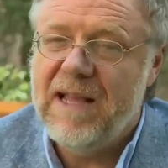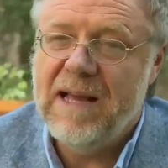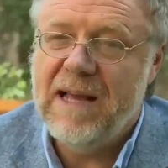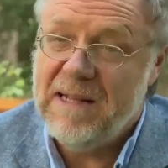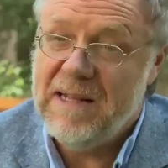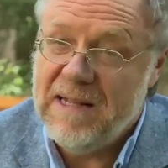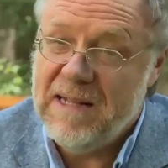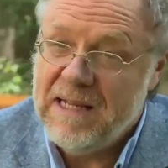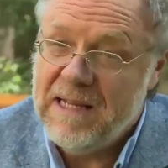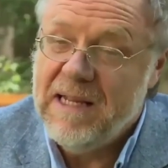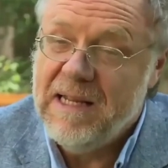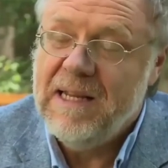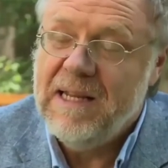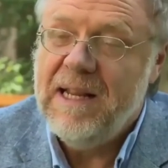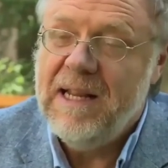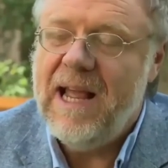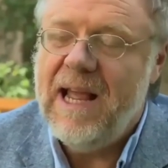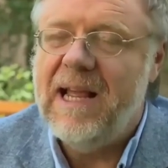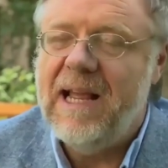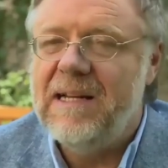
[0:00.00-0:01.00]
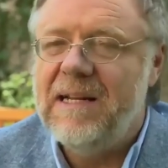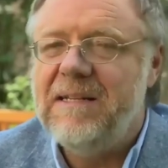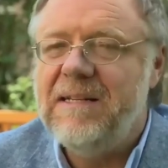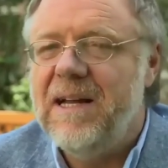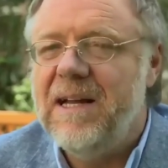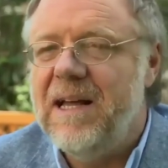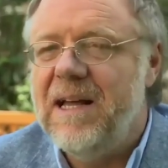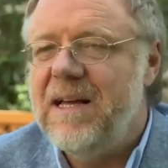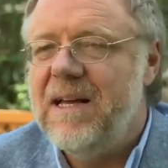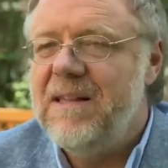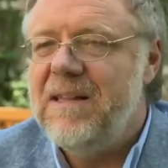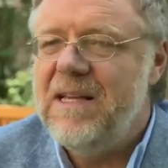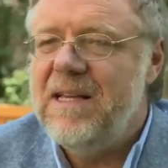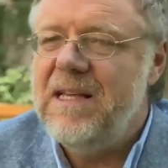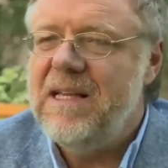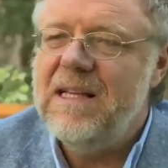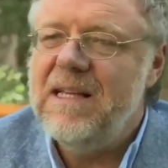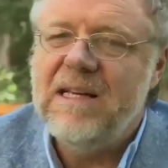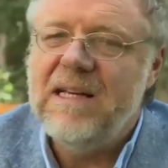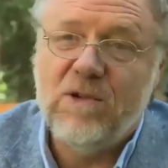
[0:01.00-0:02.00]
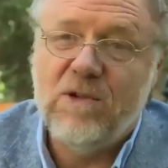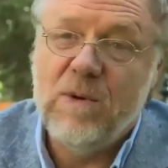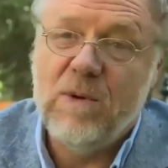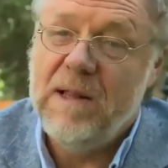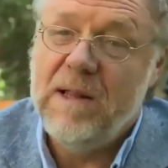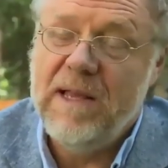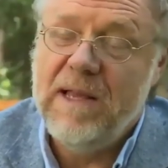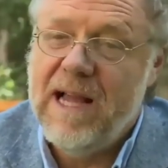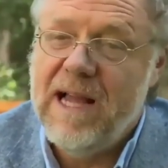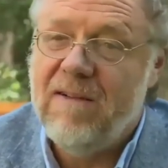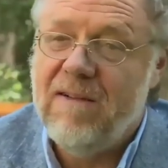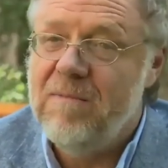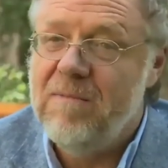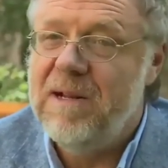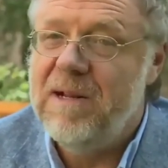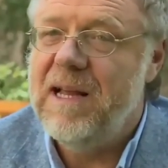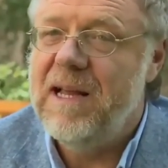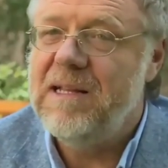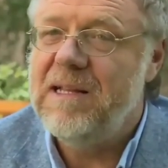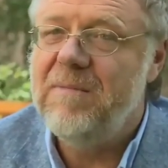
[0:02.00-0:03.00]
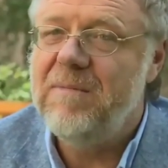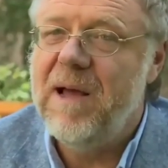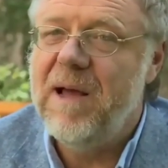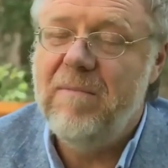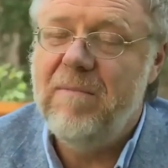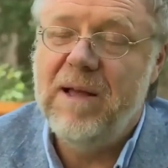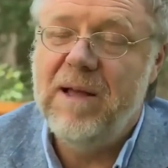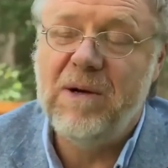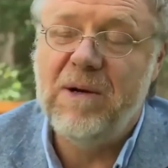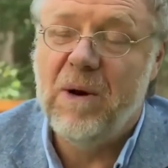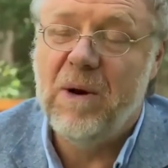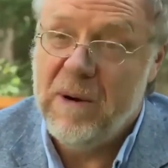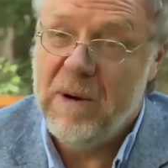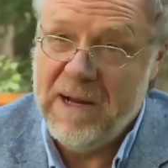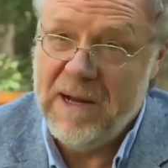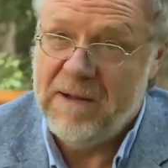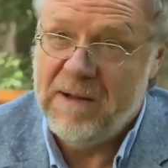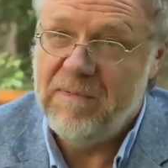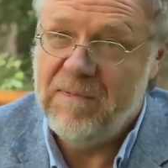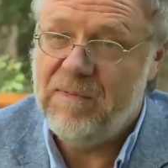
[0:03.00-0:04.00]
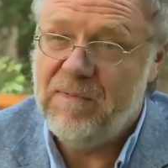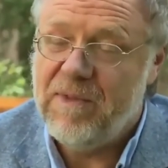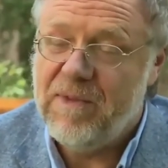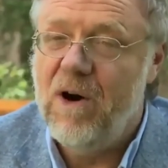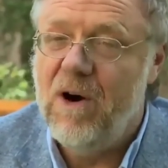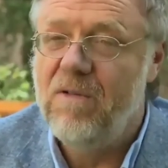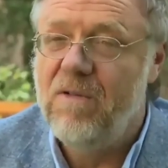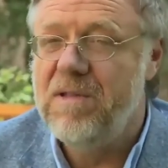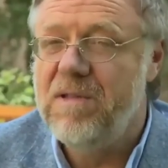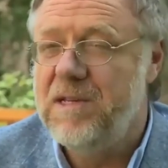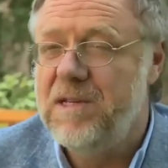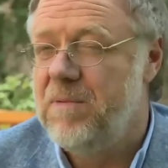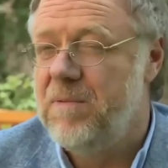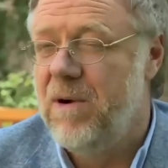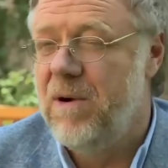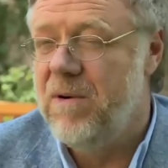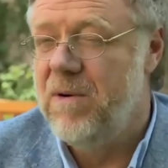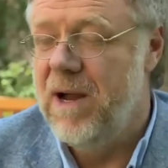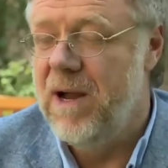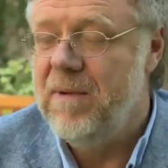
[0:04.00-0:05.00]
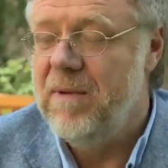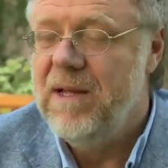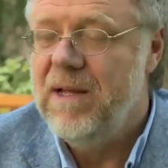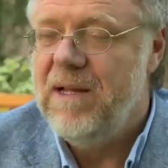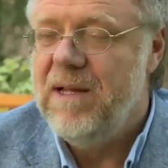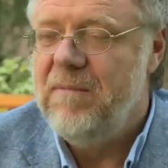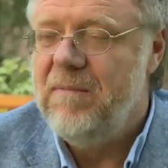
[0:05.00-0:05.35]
Kennedy and uh, the Israeli government headed by Ben Gurion over this program.